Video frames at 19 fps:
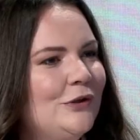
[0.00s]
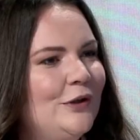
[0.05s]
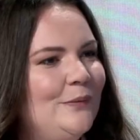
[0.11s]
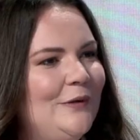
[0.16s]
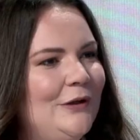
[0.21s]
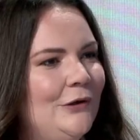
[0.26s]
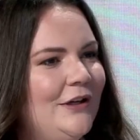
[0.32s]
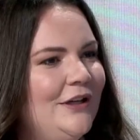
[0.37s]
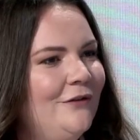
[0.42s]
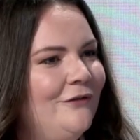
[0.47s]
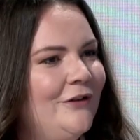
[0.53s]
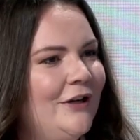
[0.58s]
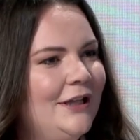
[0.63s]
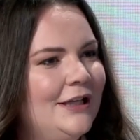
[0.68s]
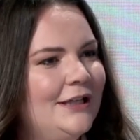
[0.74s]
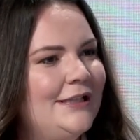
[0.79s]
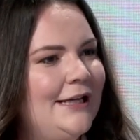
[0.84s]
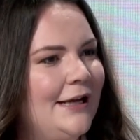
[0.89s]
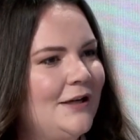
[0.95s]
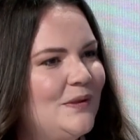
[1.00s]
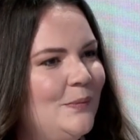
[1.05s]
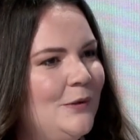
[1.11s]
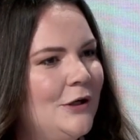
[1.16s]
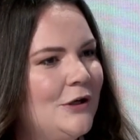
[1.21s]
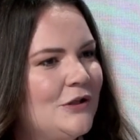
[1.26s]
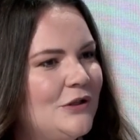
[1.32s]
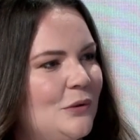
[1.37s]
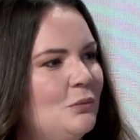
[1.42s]
community fund the
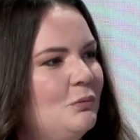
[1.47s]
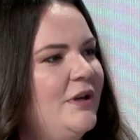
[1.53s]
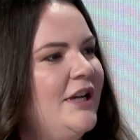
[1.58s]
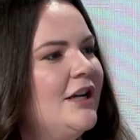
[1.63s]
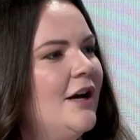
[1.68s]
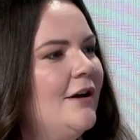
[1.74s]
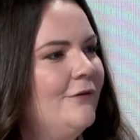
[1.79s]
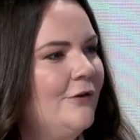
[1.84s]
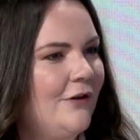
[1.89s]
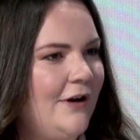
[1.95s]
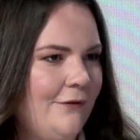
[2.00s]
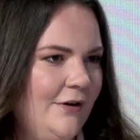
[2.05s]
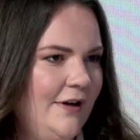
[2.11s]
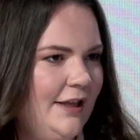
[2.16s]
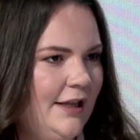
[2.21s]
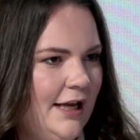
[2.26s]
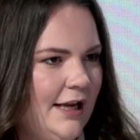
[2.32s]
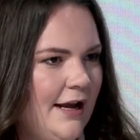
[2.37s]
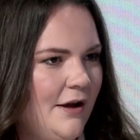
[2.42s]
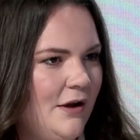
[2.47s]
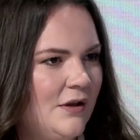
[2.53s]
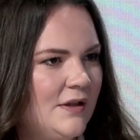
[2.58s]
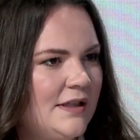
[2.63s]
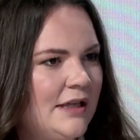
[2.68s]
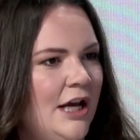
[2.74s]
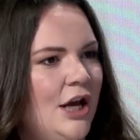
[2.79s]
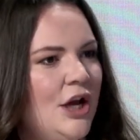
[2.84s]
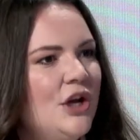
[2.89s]
textbooks, we cover everything else.
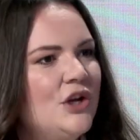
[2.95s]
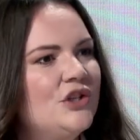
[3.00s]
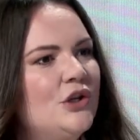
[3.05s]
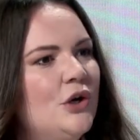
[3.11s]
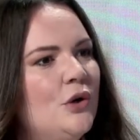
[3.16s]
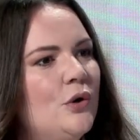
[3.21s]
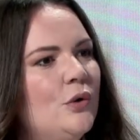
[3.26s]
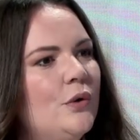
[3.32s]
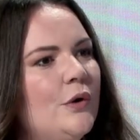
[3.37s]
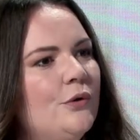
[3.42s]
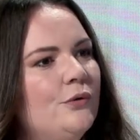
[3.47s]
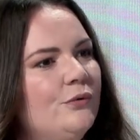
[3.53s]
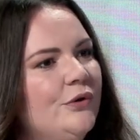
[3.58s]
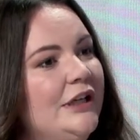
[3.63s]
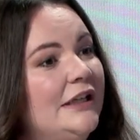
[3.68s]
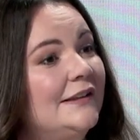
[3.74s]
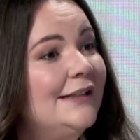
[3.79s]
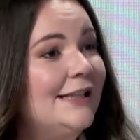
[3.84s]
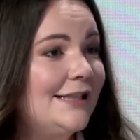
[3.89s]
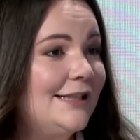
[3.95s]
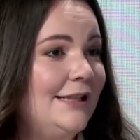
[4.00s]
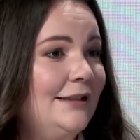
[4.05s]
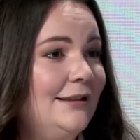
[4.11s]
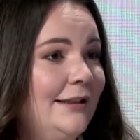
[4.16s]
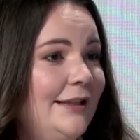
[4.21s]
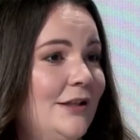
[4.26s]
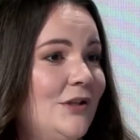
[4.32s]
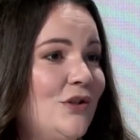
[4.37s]
So
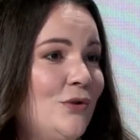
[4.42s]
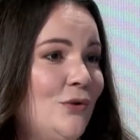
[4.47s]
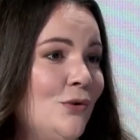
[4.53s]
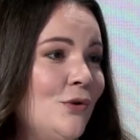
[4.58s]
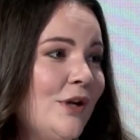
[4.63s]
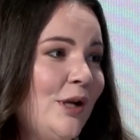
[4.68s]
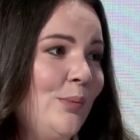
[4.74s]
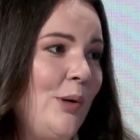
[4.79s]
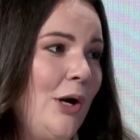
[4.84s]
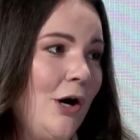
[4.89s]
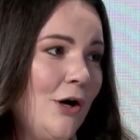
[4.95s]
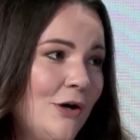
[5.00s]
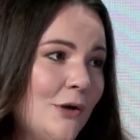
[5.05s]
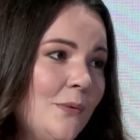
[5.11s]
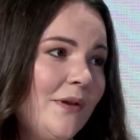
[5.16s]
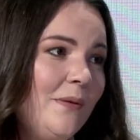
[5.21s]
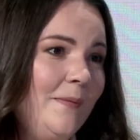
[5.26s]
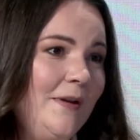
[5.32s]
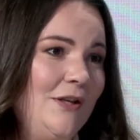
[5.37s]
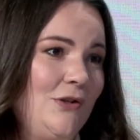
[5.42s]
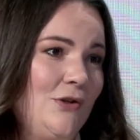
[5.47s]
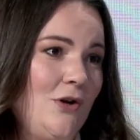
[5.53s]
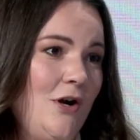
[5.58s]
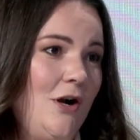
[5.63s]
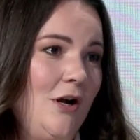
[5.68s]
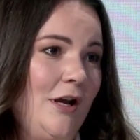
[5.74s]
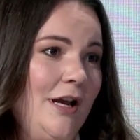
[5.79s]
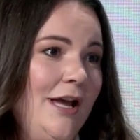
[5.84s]
realistically, a school can partner with Be
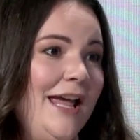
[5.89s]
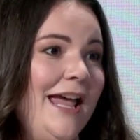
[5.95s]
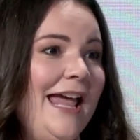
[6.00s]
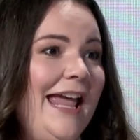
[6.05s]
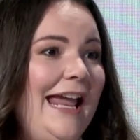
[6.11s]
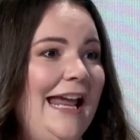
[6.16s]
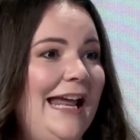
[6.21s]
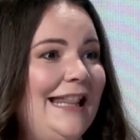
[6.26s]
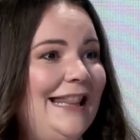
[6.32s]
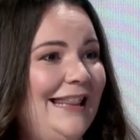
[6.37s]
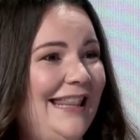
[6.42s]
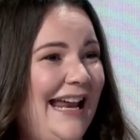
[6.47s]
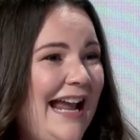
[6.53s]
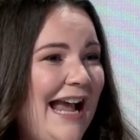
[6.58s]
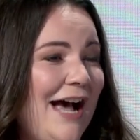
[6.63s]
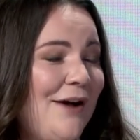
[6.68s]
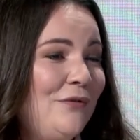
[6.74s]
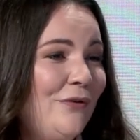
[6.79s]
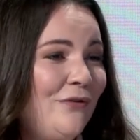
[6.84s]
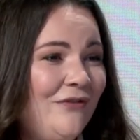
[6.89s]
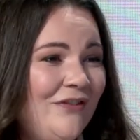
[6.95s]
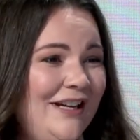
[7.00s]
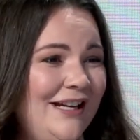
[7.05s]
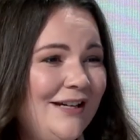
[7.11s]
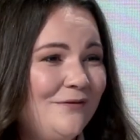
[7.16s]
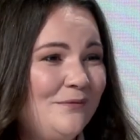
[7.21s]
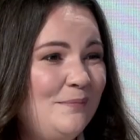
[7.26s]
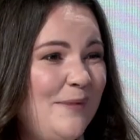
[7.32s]
Strong, and they have a
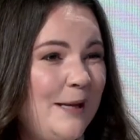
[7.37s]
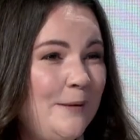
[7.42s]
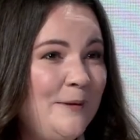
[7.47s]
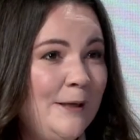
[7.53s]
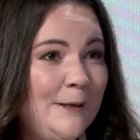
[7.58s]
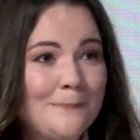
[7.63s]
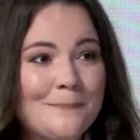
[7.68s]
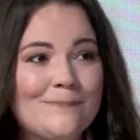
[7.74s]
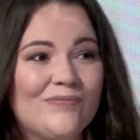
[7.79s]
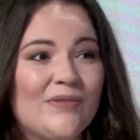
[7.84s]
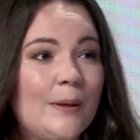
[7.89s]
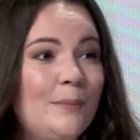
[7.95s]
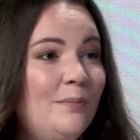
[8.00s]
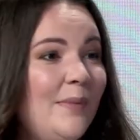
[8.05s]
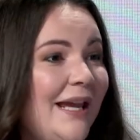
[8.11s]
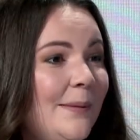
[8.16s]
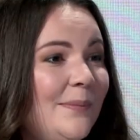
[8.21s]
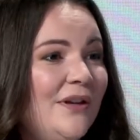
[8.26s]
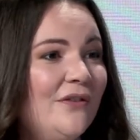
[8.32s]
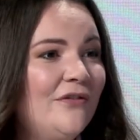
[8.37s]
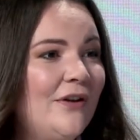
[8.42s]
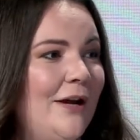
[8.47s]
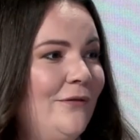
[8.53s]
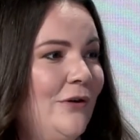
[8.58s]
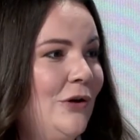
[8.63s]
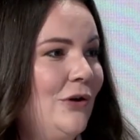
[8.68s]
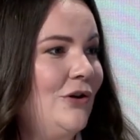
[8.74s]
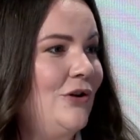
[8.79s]
fee of maybe maybe
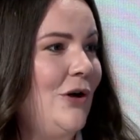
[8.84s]
five hundred